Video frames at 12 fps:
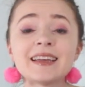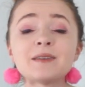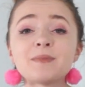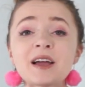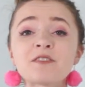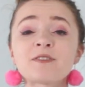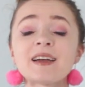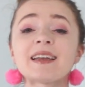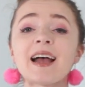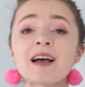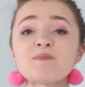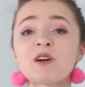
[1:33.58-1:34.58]
in my friend
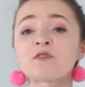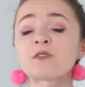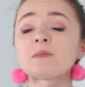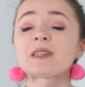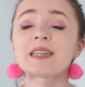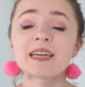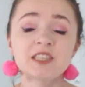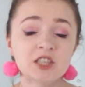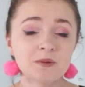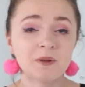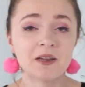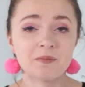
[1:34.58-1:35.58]
Emma from
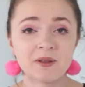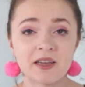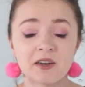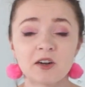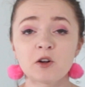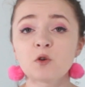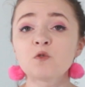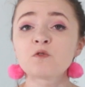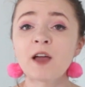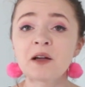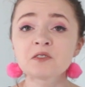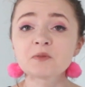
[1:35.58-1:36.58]
Lychee Pink Planner, who
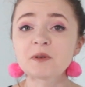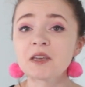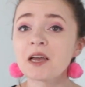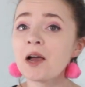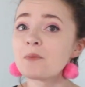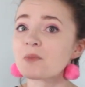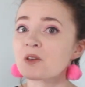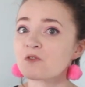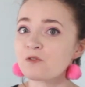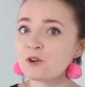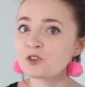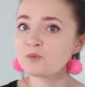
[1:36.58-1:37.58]
found me my
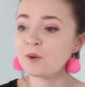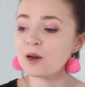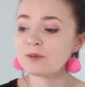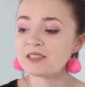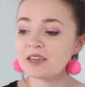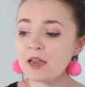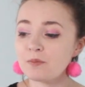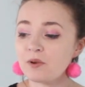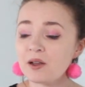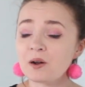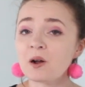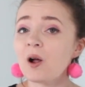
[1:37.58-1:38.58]
first Barbie
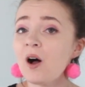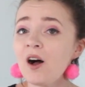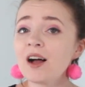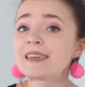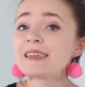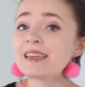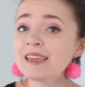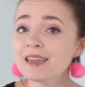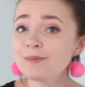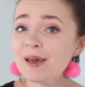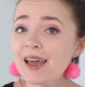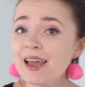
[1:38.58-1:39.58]
typewriter on
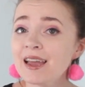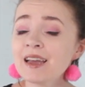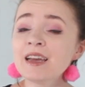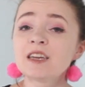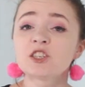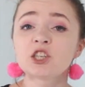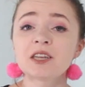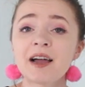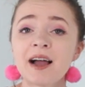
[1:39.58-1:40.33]
eBay. She